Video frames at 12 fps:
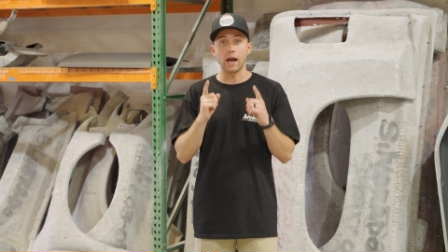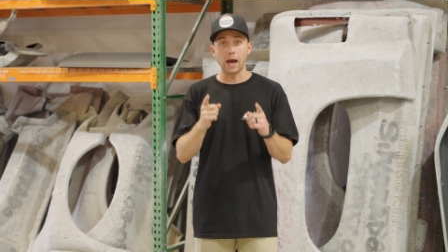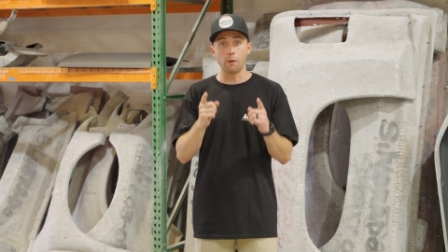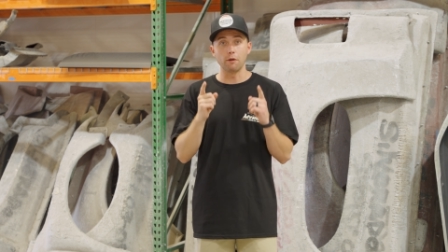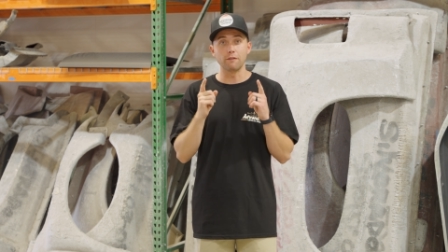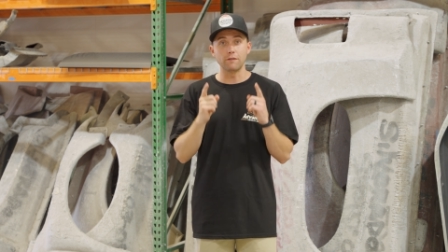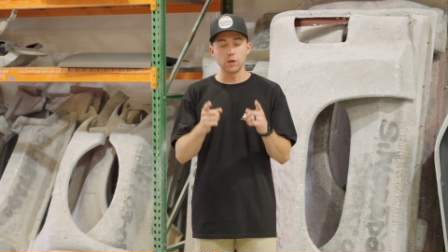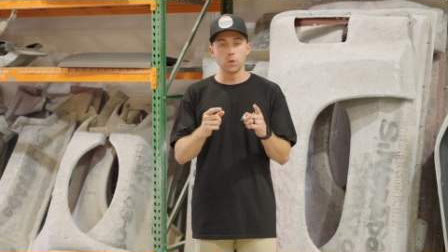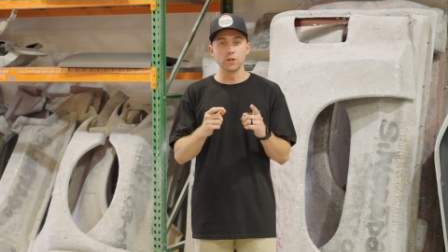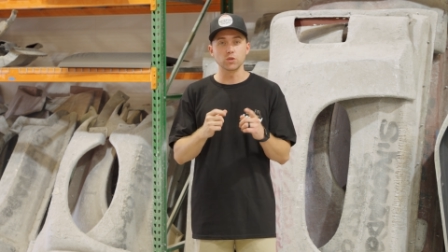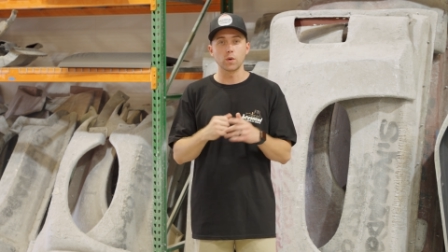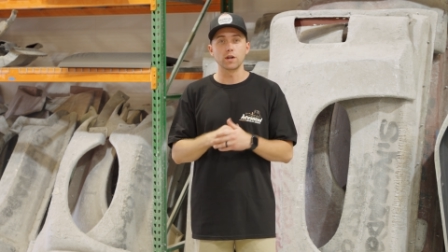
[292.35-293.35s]
our
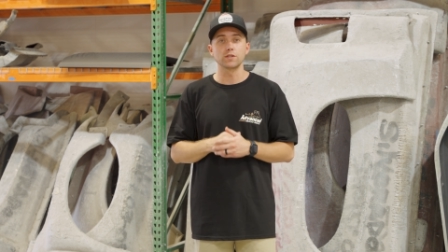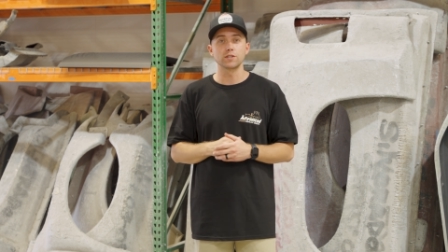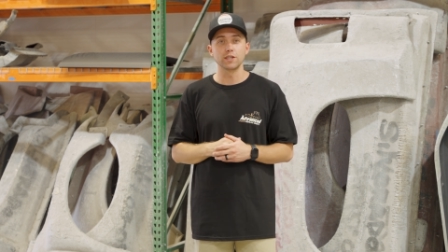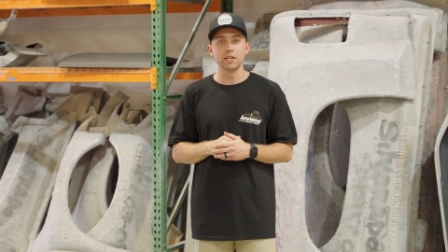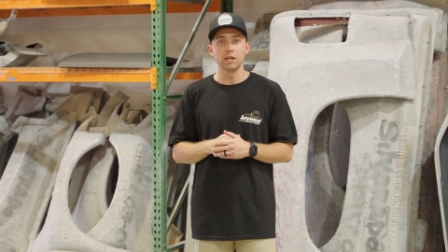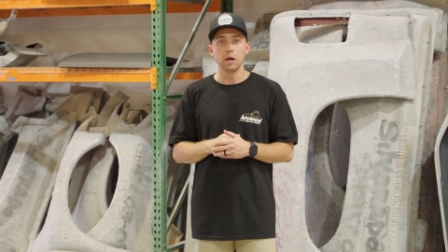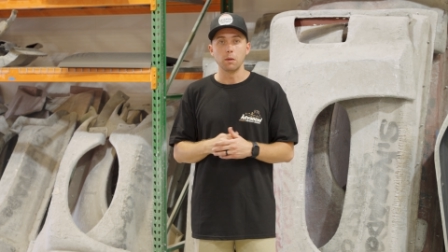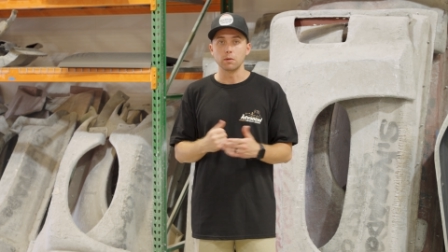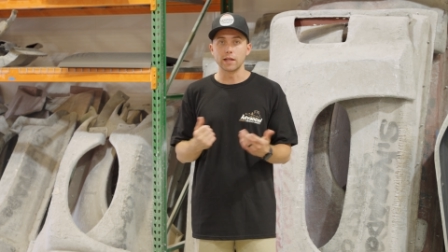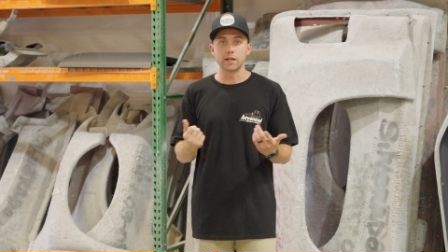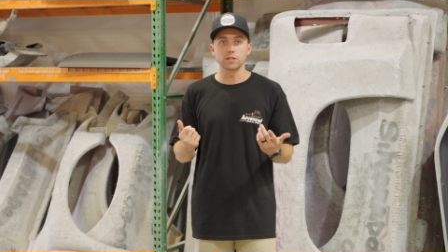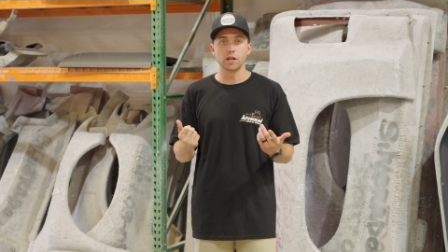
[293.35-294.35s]
viewers want to see,
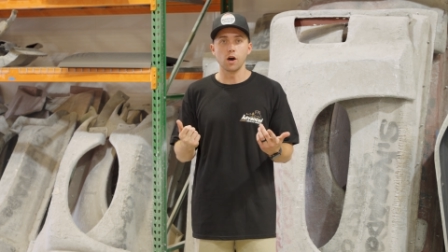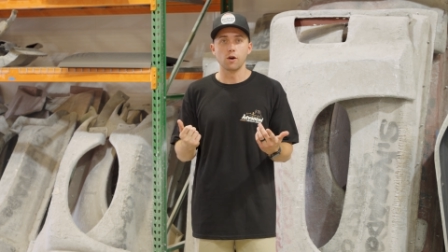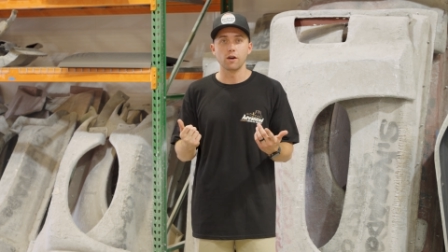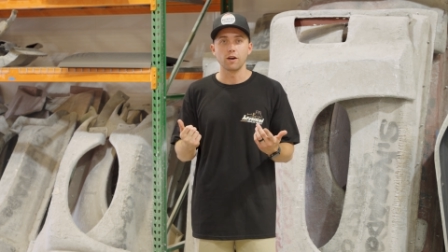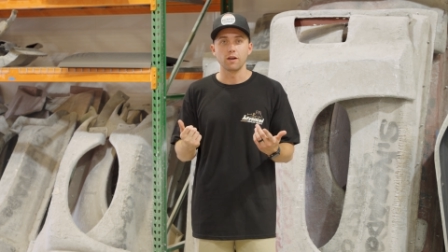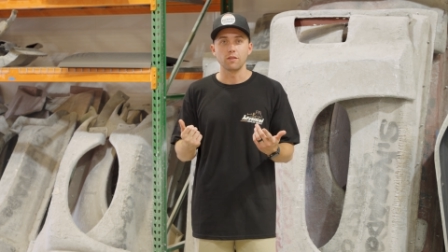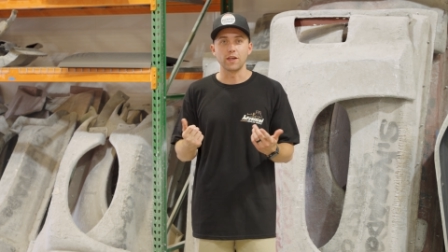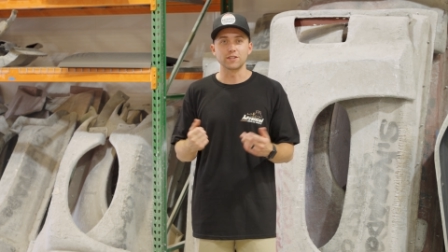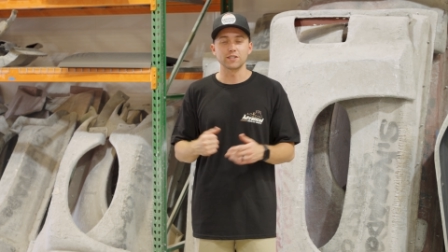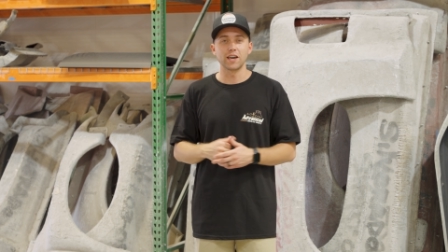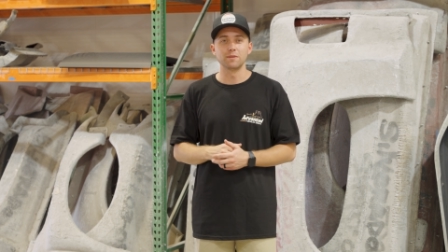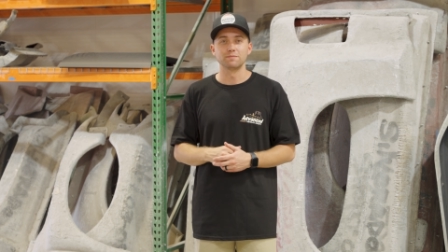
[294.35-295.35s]
let us know.
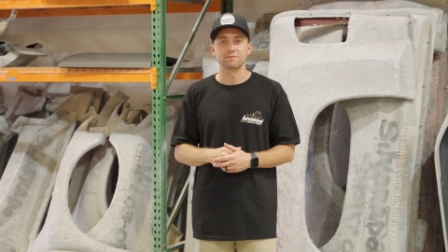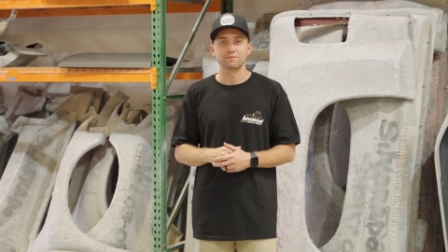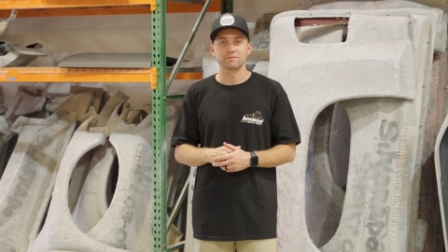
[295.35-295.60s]
Thanks again.